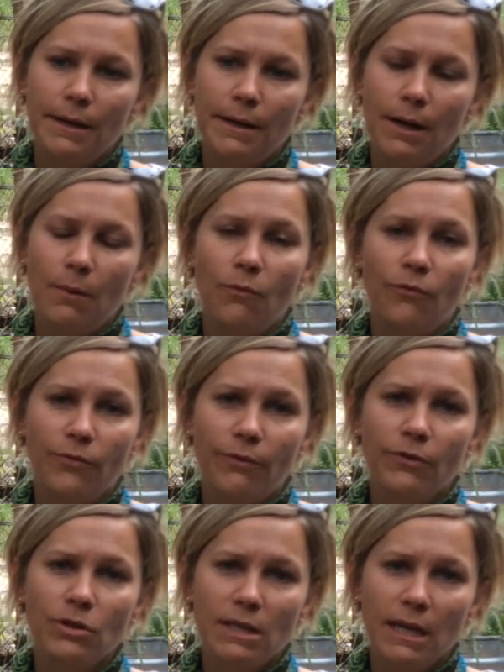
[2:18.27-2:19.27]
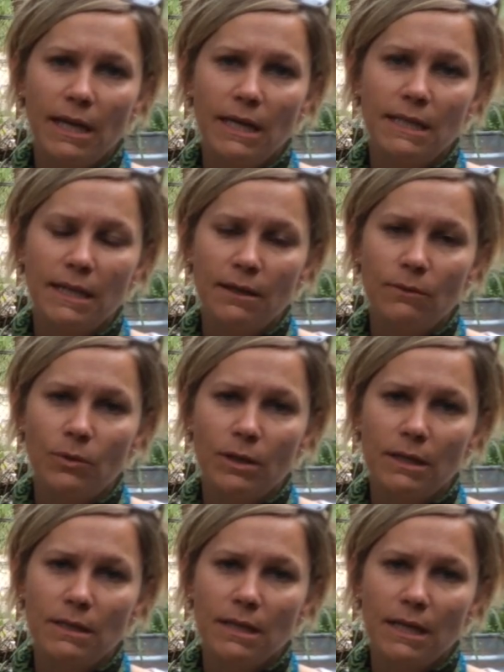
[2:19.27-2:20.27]
The first thing he did
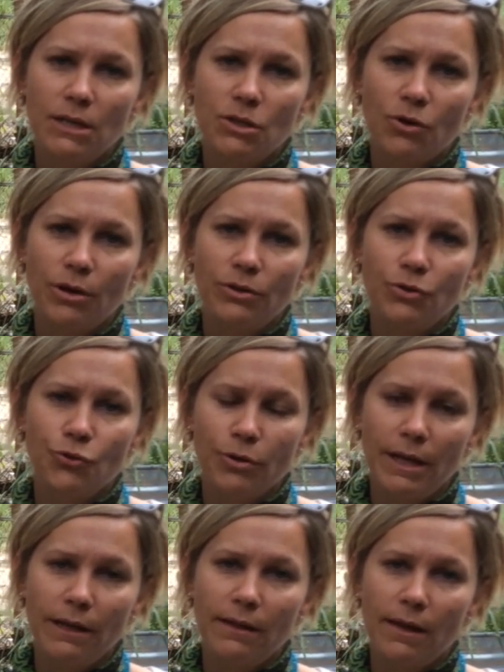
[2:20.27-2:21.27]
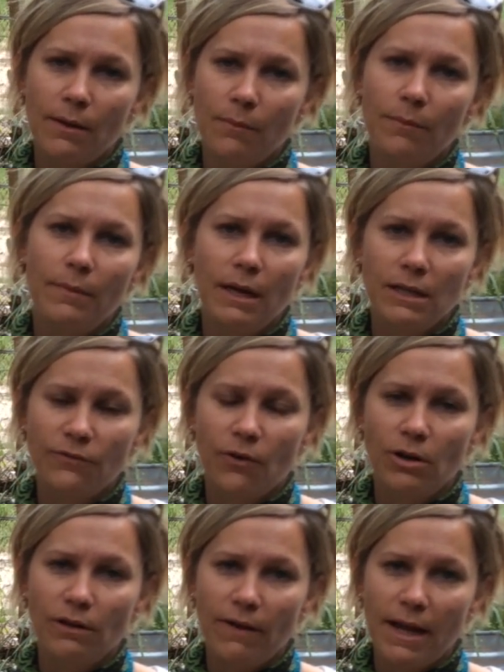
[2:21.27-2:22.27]
was he started treating them as
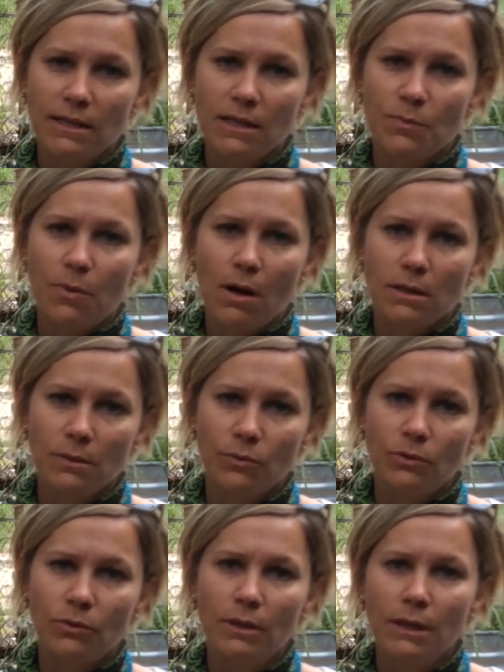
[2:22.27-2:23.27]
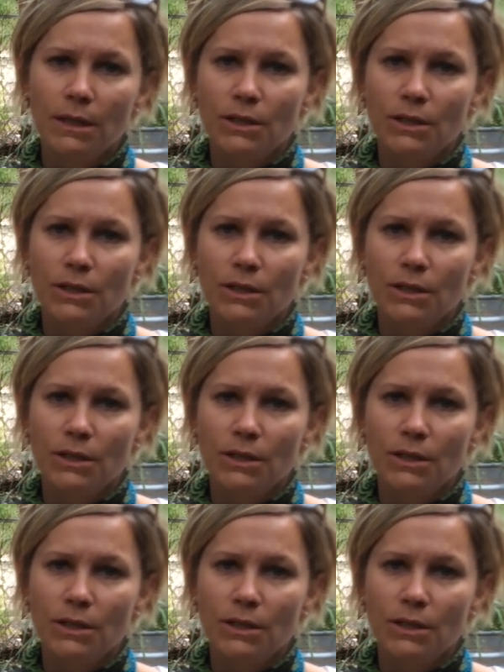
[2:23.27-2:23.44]
far in advance as possible